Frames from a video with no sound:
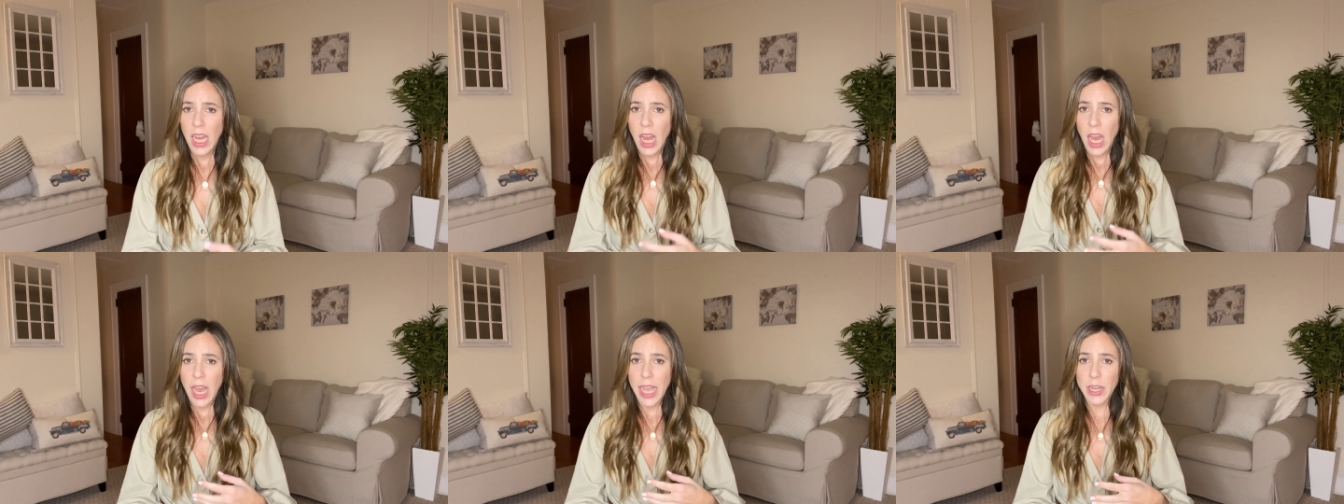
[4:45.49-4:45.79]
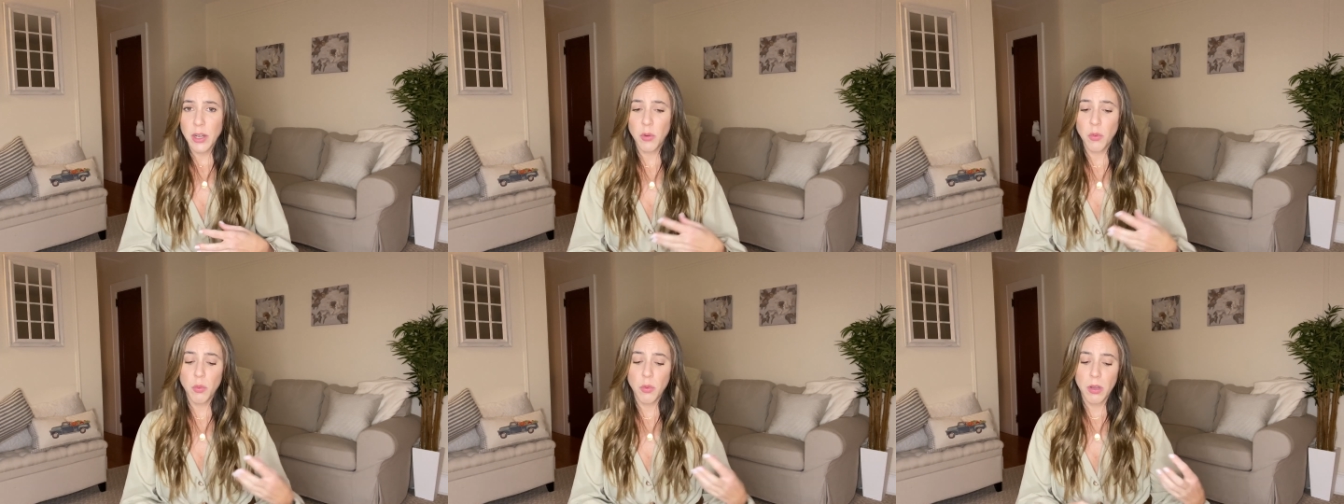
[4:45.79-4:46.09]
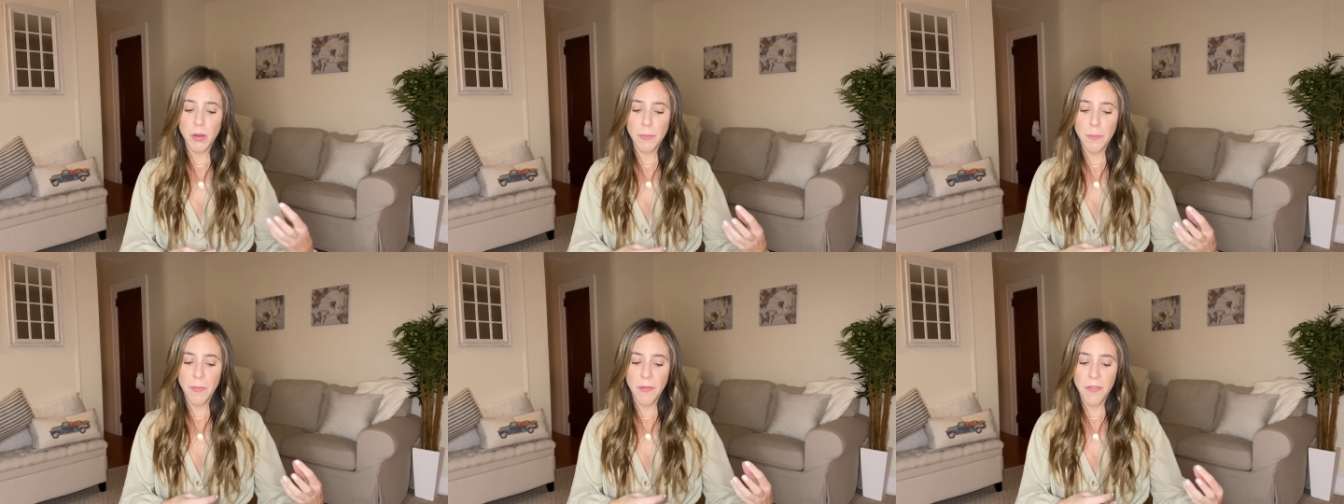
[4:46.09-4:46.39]
I don't
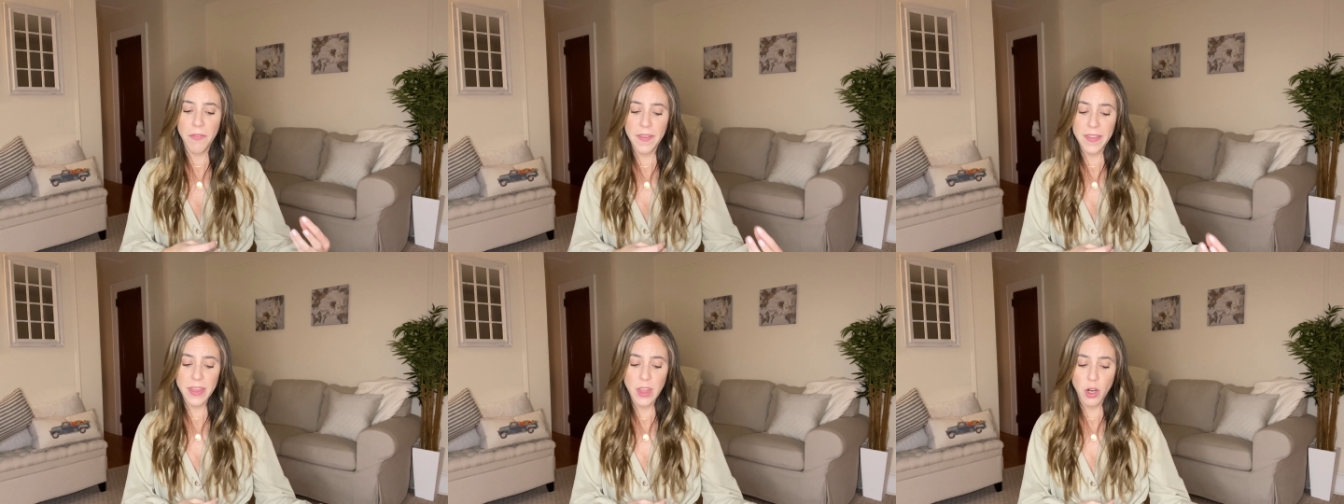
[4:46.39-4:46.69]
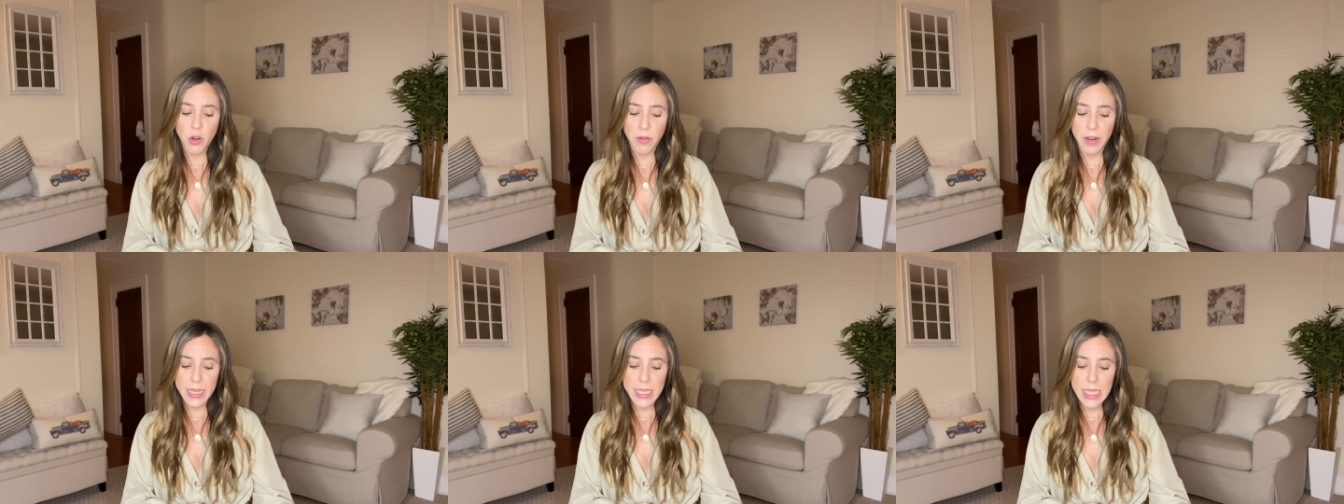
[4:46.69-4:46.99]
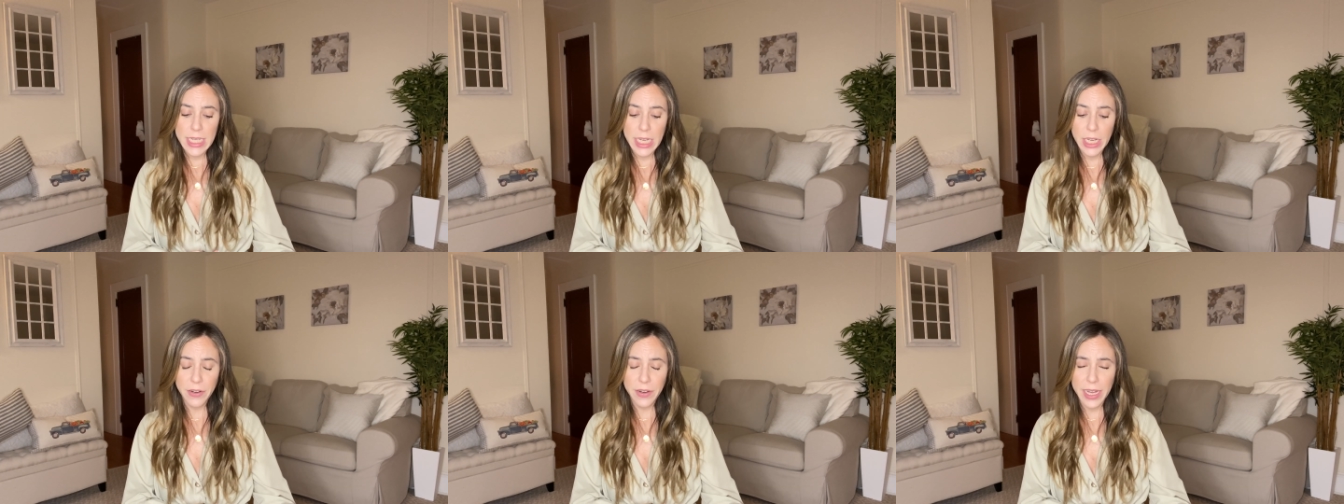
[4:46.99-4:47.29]
fit the
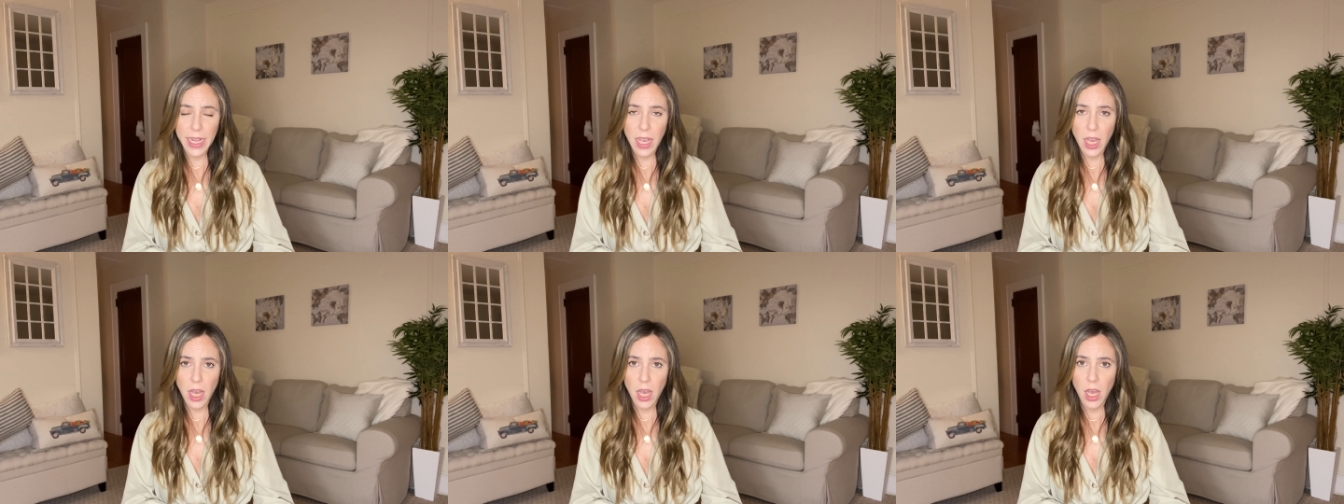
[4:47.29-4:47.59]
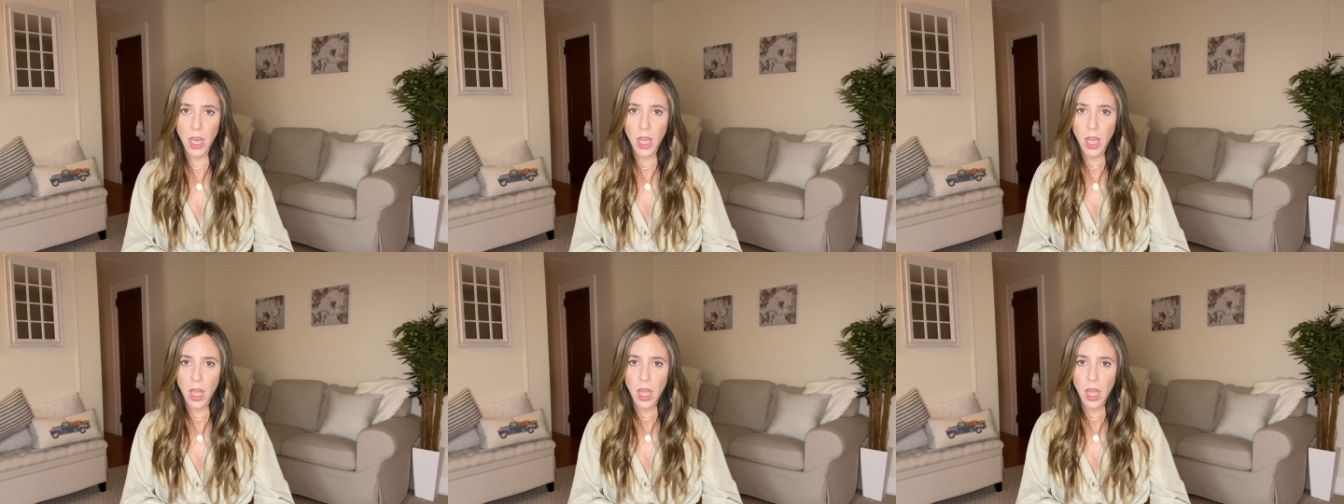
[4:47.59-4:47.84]
criteria,